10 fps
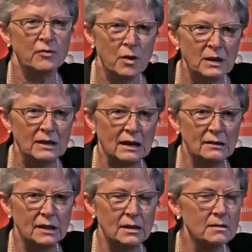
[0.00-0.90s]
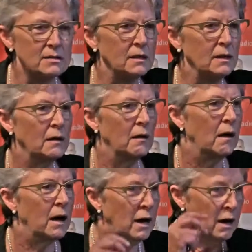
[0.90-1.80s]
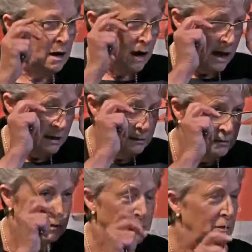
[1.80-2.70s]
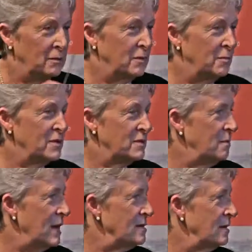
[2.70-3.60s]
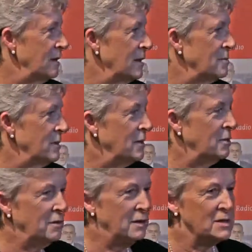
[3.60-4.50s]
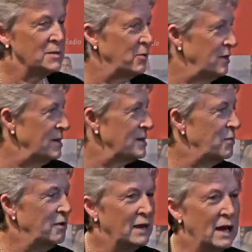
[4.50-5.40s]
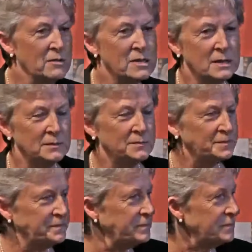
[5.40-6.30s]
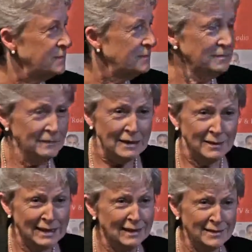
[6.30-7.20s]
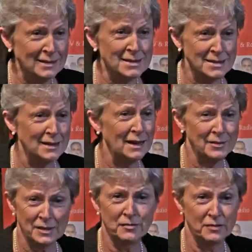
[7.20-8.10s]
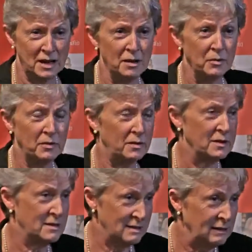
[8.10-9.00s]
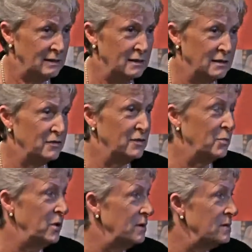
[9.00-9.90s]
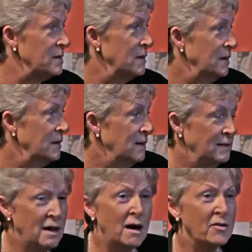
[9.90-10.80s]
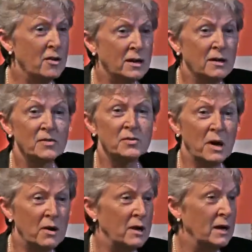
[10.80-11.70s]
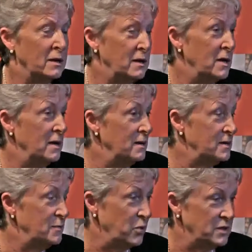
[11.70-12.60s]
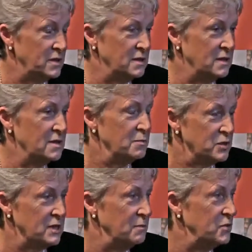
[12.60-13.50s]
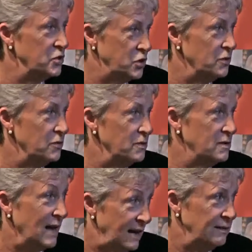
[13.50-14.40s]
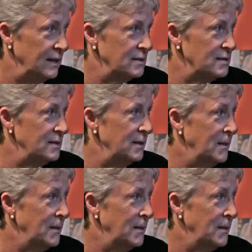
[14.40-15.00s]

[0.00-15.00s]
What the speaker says: or Roman Catholics. And the most amazing thing is when you get sworn in as a privy councillor, the Catholics still have a different oath, it's slightly different words. And the hierarchy of swearing in is Protestants, Muslims, Jews, Catholics.